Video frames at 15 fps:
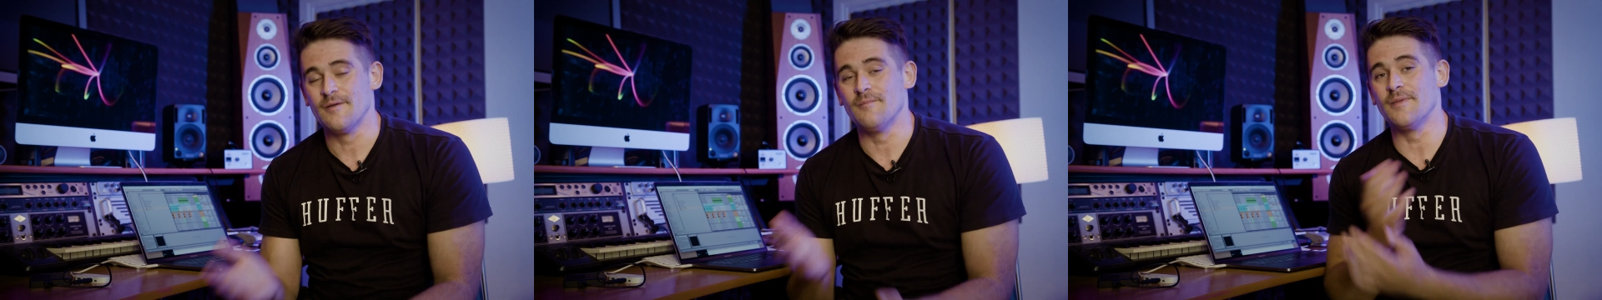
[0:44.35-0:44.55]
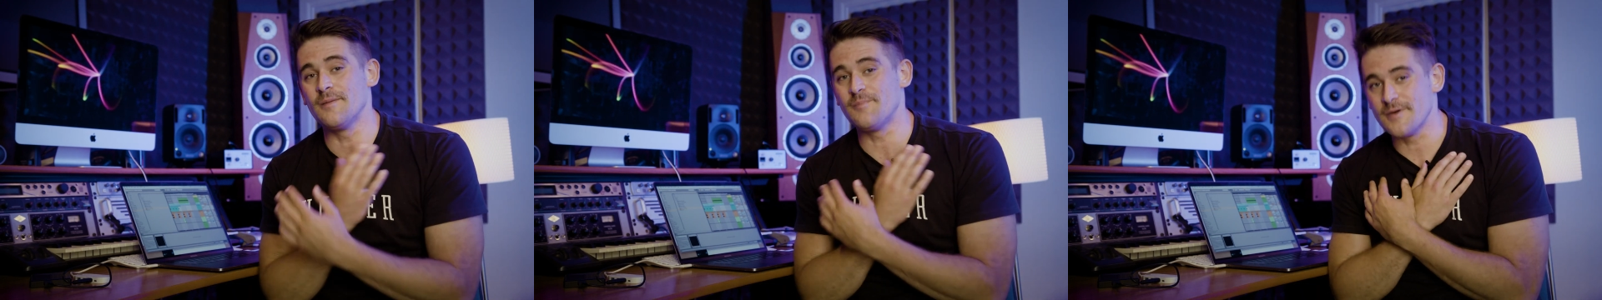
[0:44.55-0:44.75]

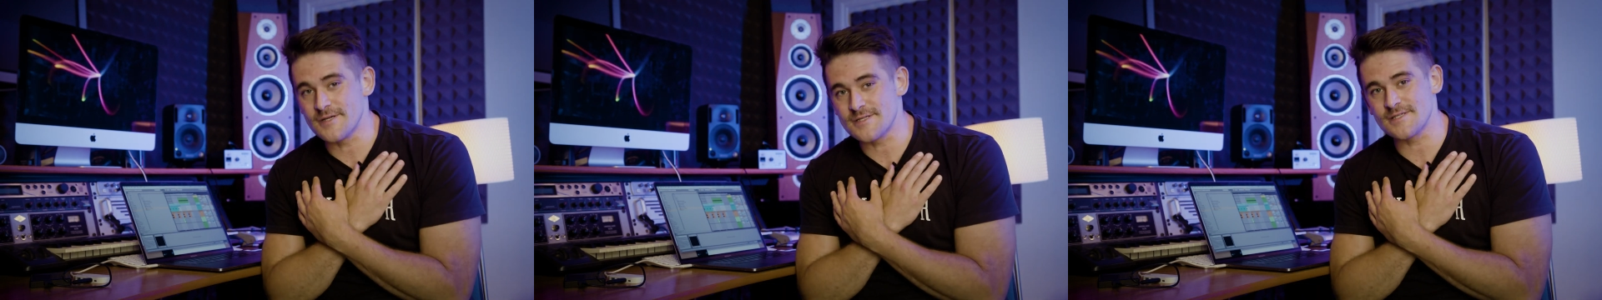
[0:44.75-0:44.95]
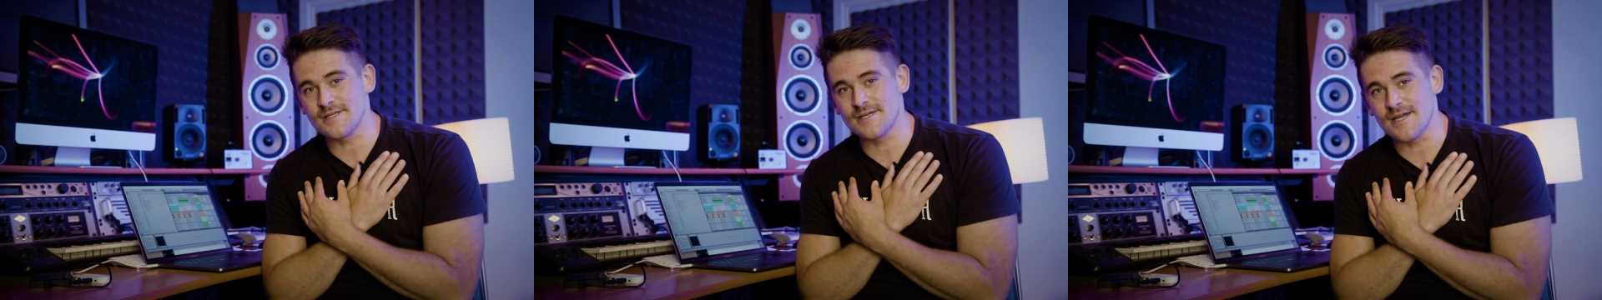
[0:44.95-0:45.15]
Me
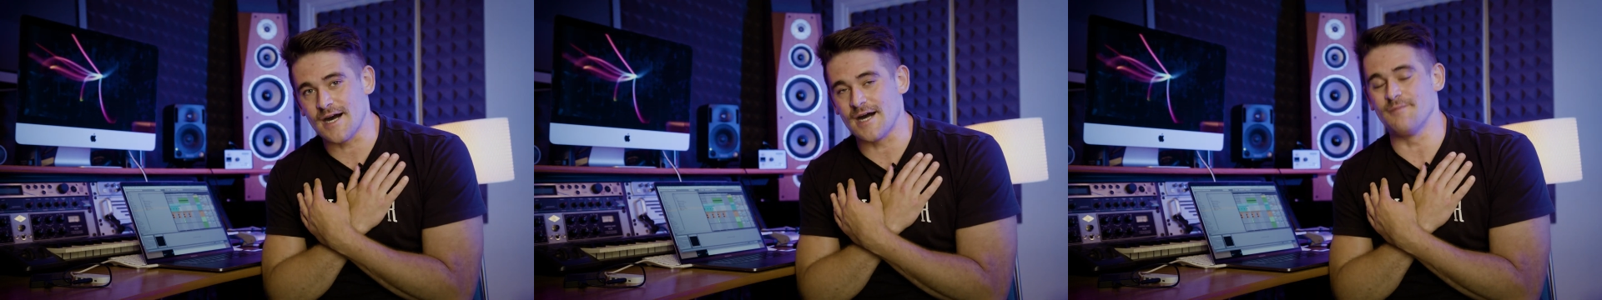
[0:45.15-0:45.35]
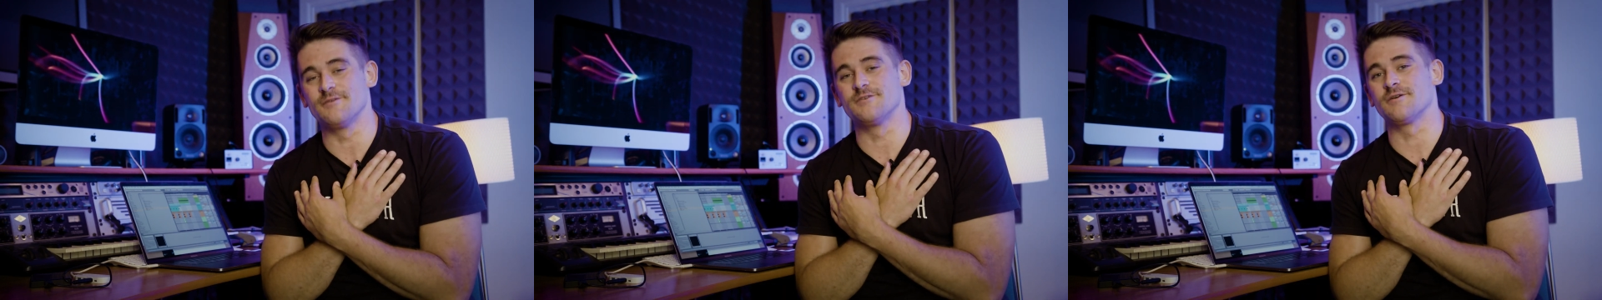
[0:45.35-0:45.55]
personally,
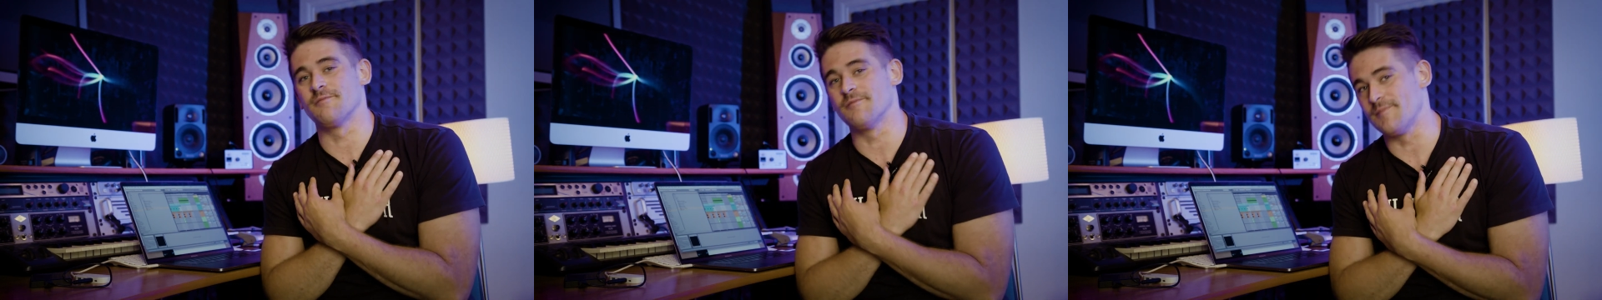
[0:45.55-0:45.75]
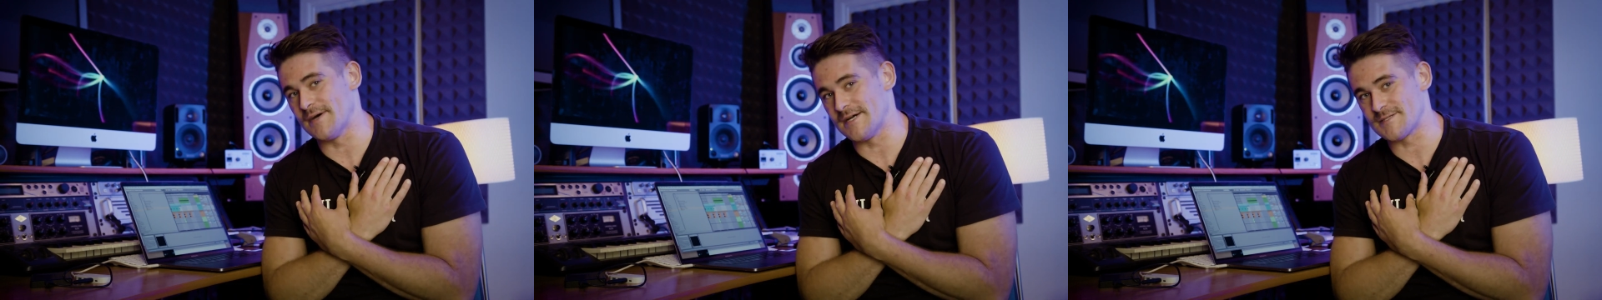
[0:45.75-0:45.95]
I'm a
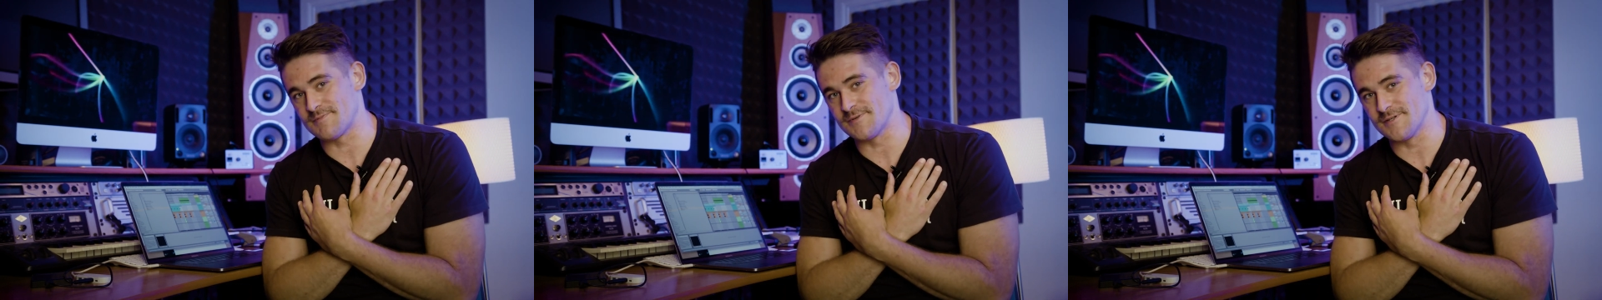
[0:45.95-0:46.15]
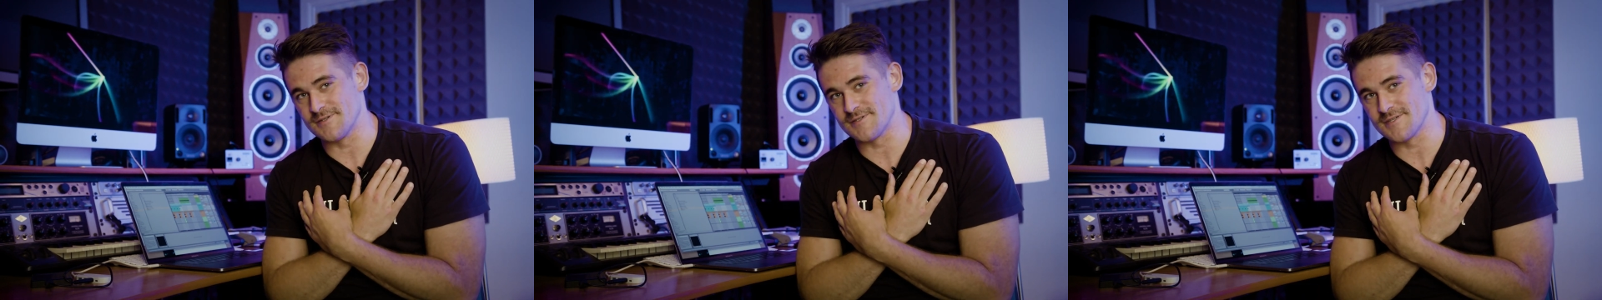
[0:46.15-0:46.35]
drum and bass
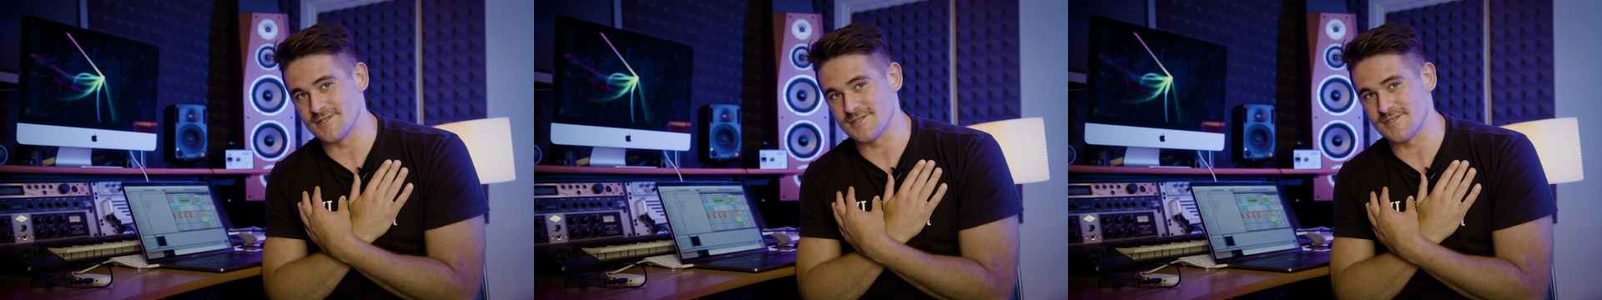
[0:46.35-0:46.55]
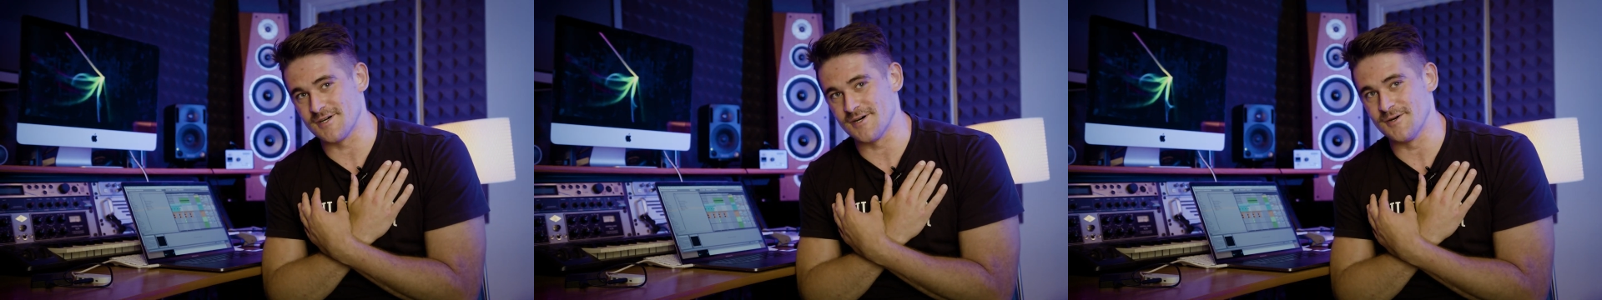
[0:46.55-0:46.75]
producer,
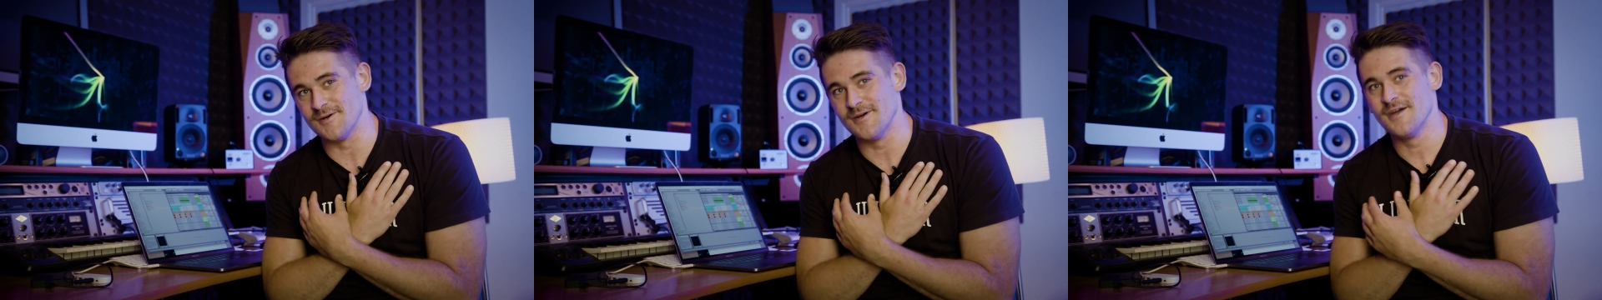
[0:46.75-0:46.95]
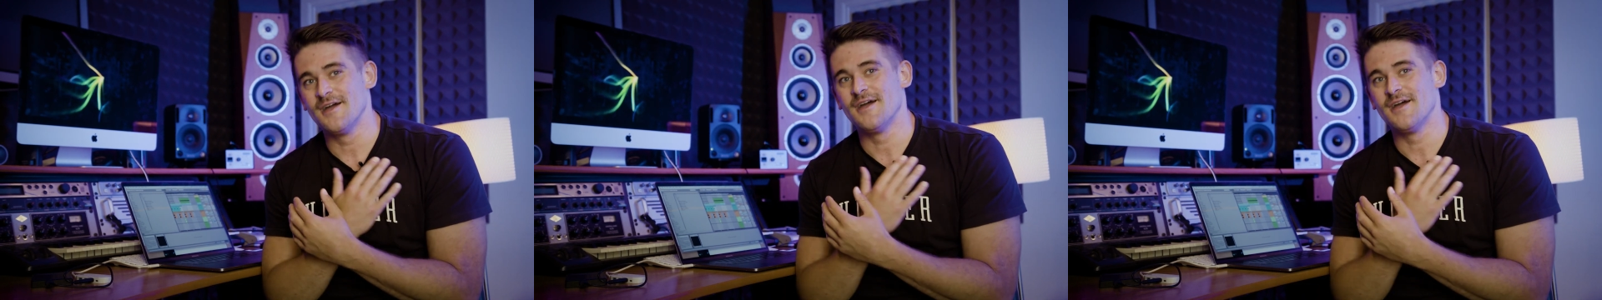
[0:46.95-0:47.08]
so